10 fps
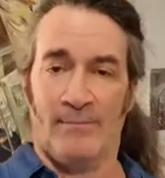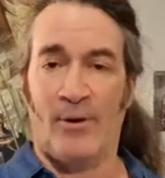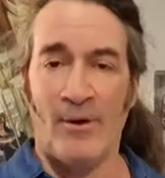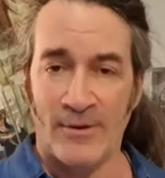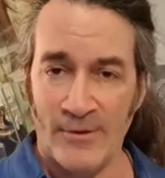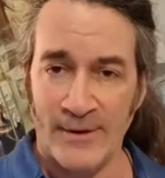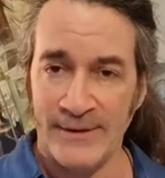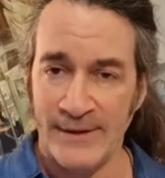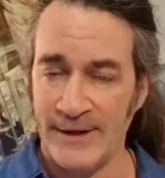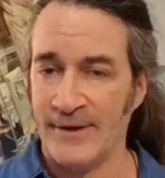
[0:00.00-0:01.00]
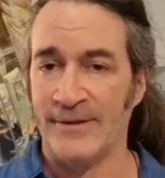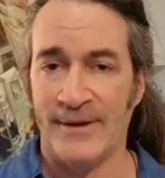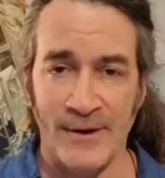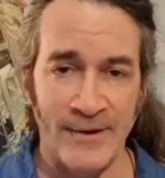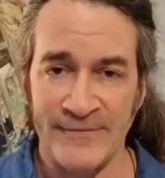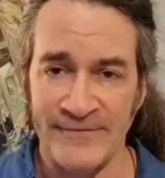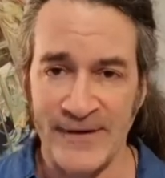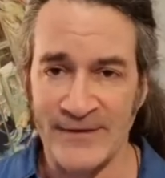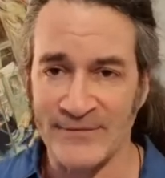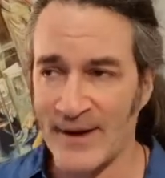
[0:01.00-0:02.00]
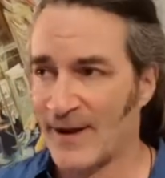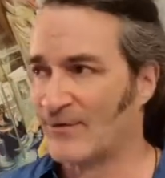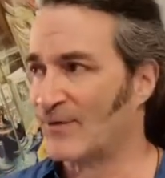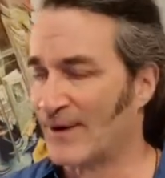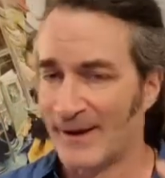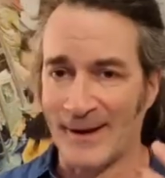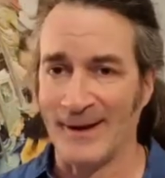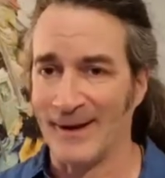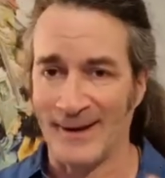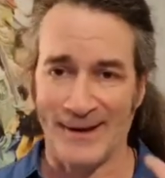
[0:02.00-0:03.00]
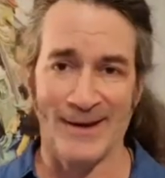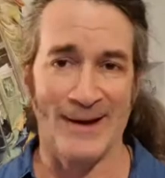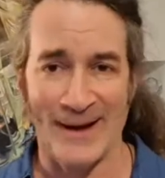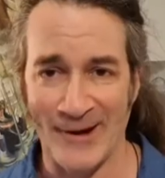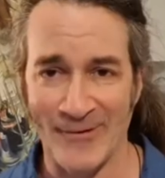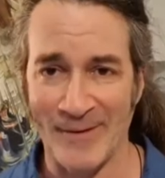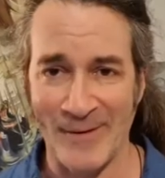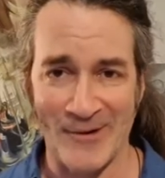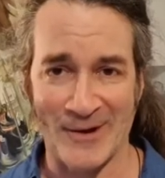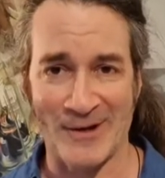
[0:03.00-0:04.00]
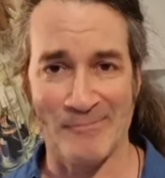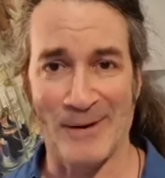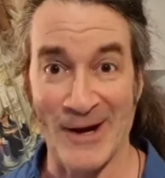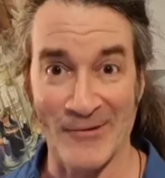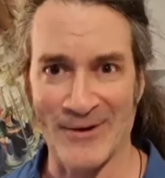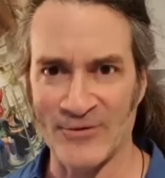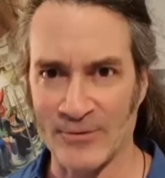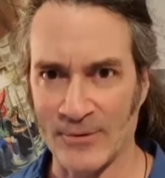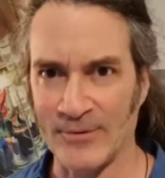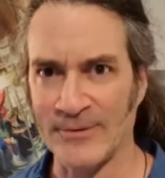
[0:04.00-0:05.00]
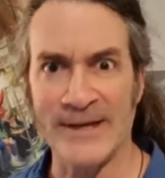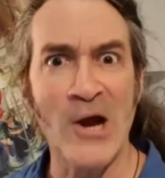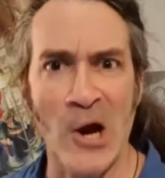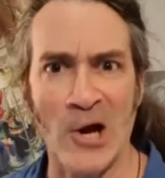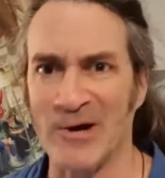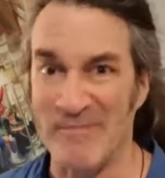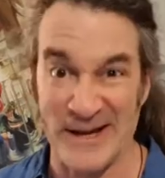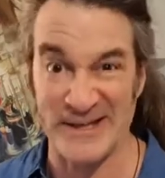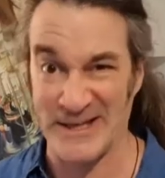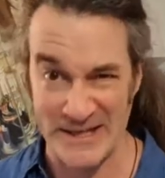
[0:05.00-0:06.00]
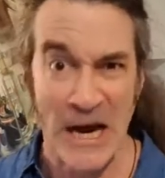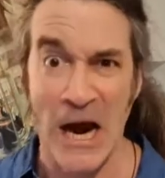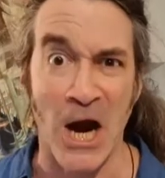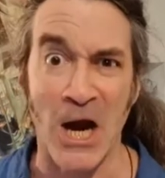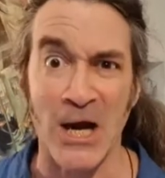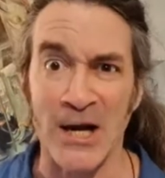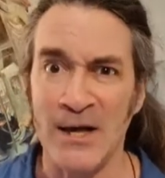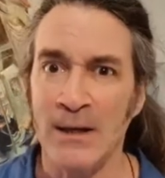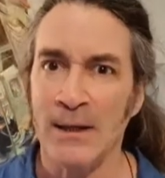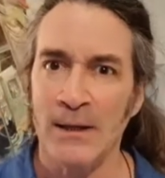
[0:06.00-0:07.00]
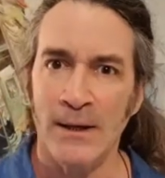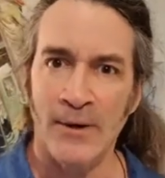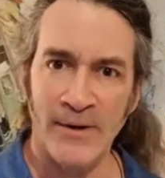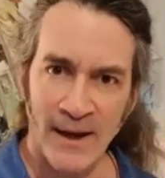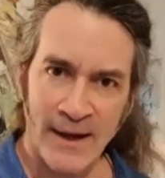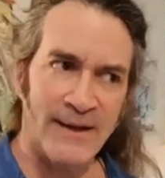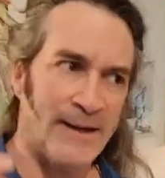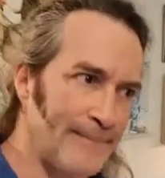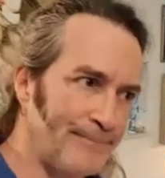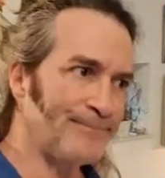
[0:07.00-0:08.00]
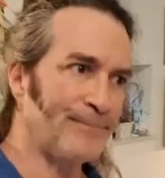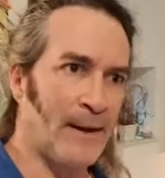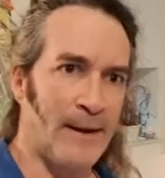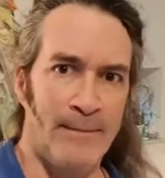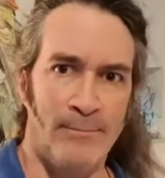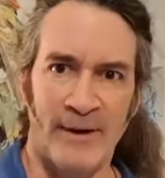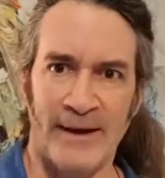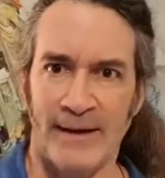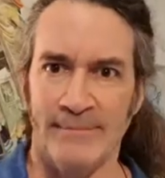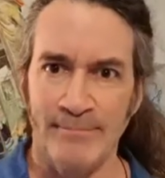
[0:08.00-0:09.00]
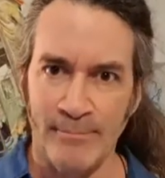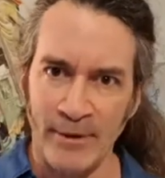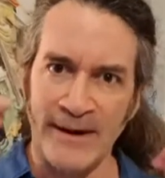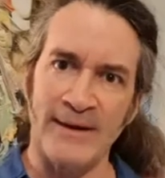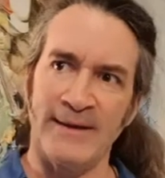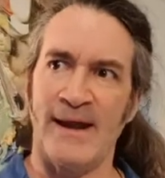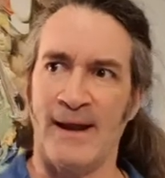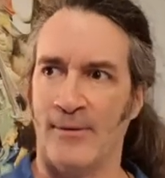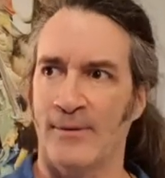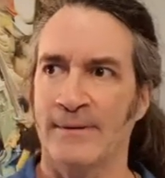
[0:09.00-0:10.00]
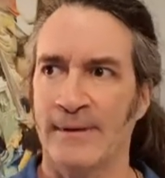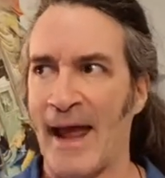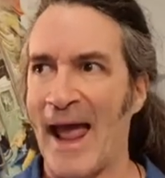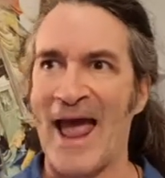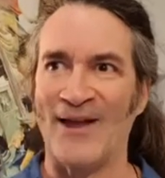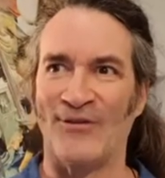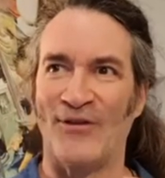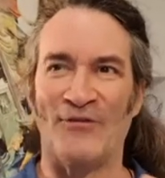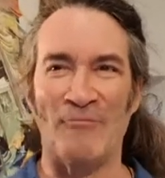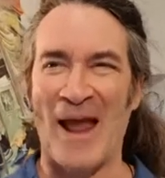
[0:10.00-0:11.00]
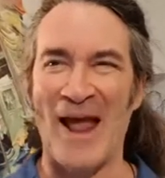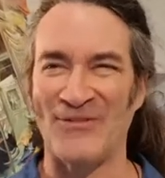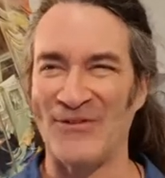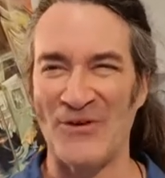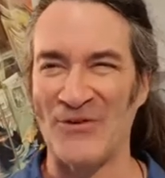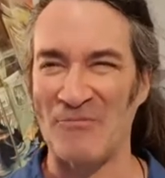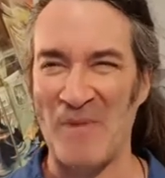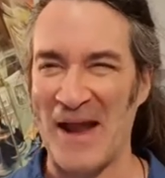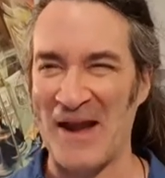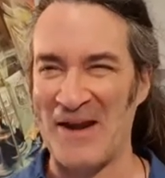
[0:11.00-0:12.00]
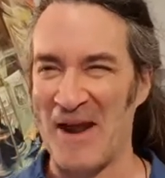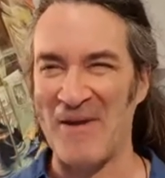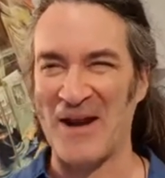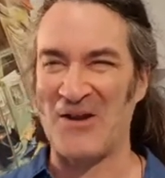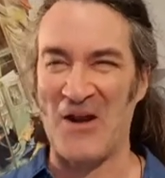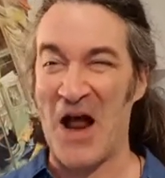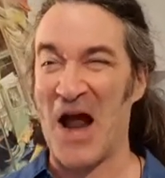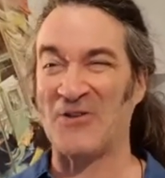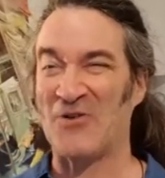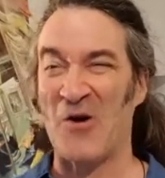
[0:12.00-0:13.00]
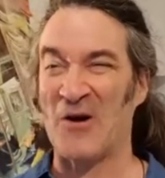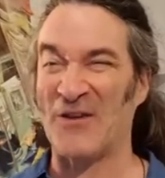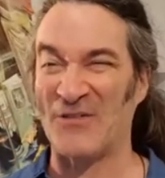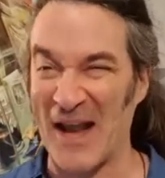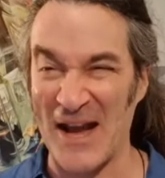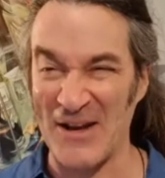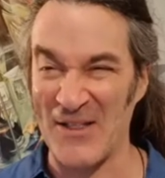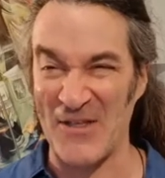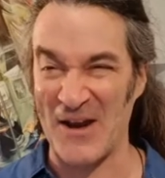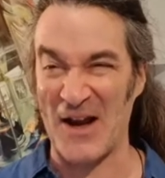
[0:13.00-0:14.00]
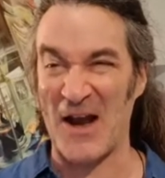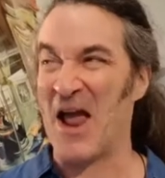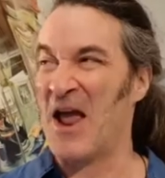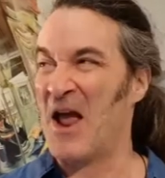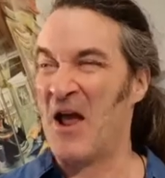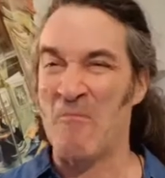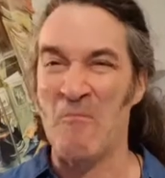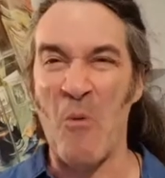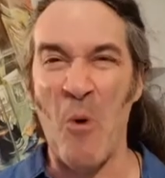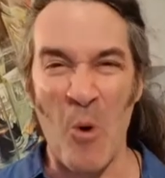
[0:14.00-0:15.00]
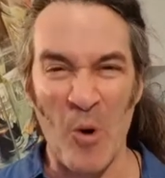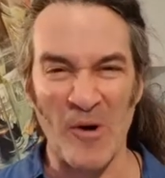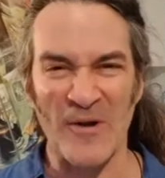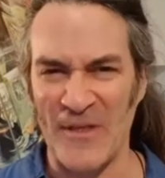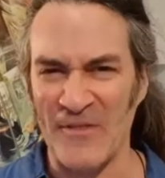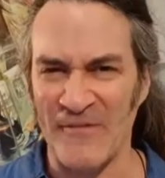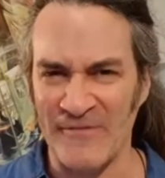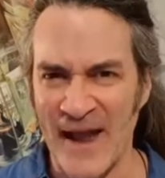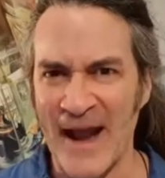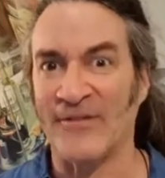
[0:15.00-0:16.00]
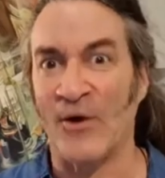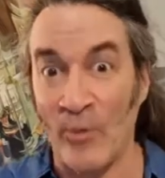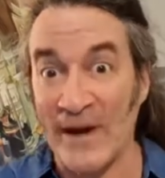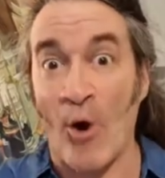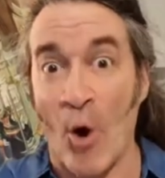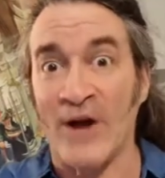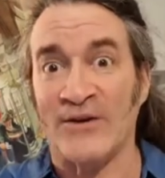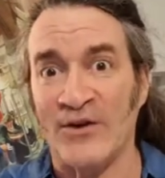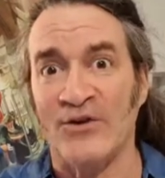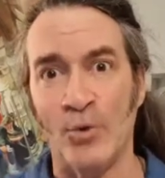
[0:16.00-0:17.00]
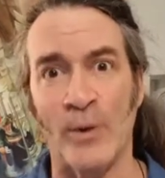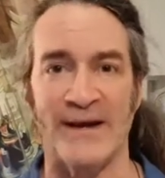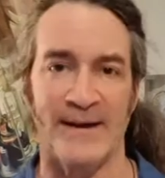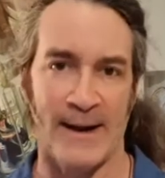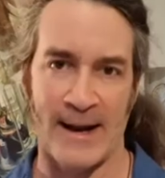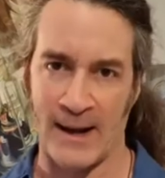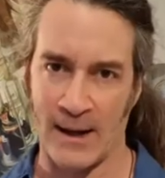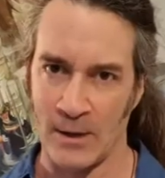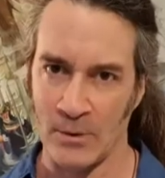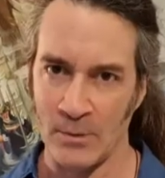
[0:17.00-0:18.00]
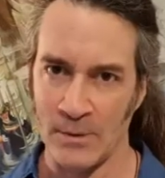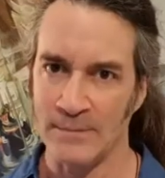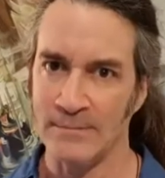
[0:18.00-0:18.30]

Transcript: Paul Gordon here, the art of face dancing. Hairy American pirate troll. Yar, matey, yar. Okay? Bring it. Bring it now. Has this past year's pandemic not taught us anything more than the fact that we ought to do it now?